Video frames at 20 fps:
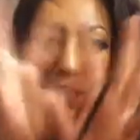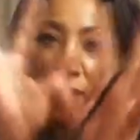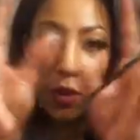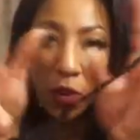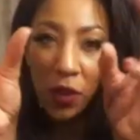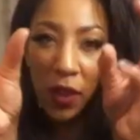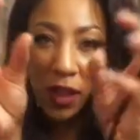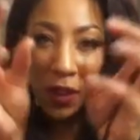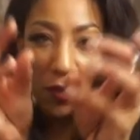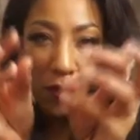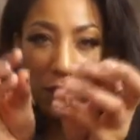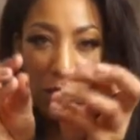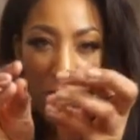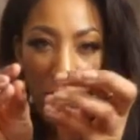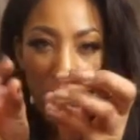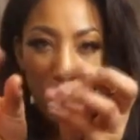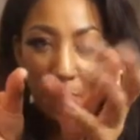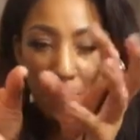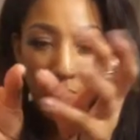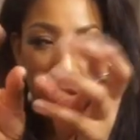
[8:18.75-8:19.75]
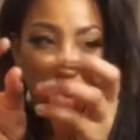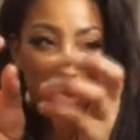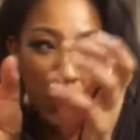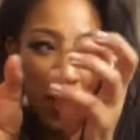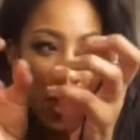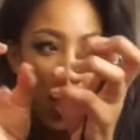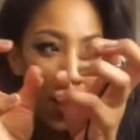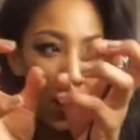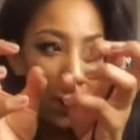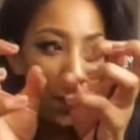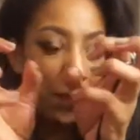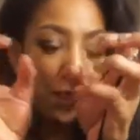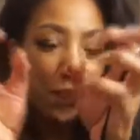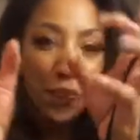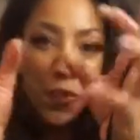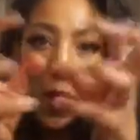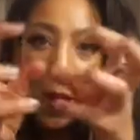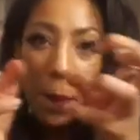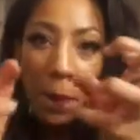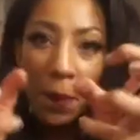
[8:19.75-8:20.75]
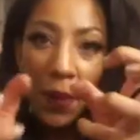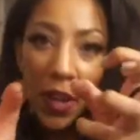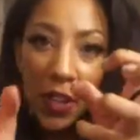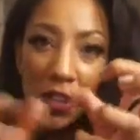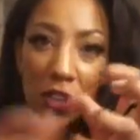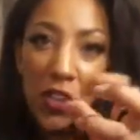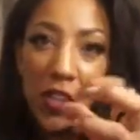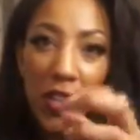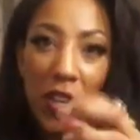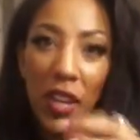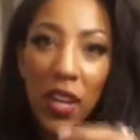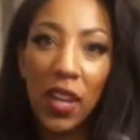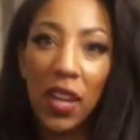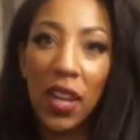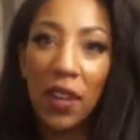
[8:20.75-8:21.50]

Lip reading: and no like fabric bunching